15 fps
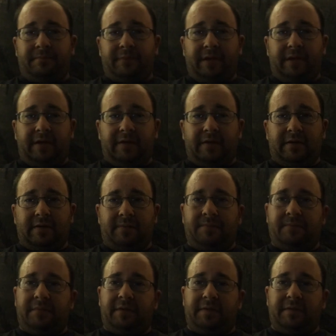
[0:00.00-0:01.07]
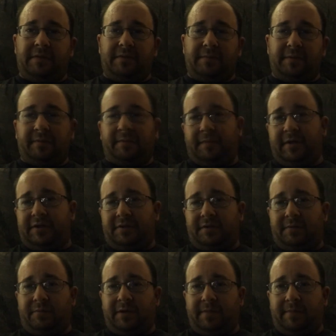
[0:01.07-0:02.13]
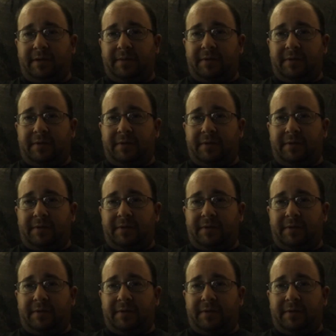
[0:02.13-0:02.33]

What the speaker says: and give you some information on where you might